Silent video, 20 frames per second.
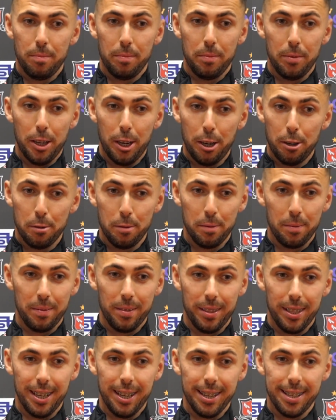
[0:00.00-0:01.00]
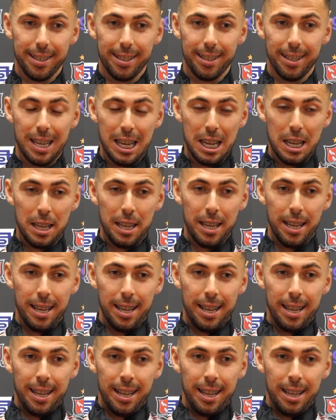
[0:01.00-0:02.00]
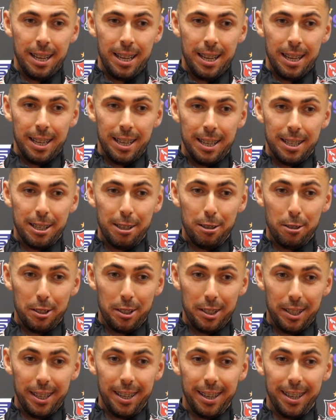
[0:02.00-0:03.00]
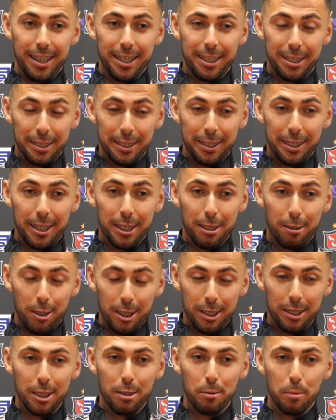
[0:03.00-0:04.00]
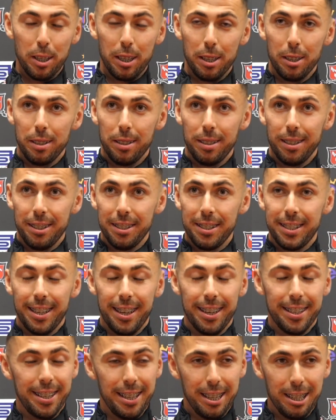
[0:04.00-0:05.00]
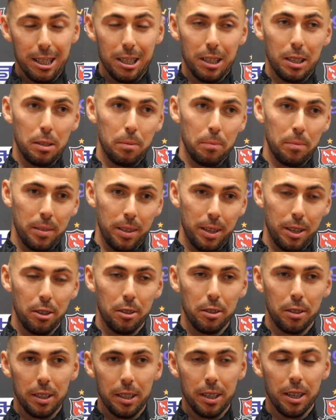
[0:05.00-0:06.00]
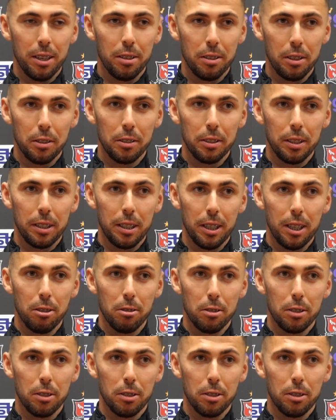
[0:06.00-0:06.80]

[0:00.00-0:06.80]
No, that's as soon as I heard Dundalk wanted me, I started thinking, who do I know?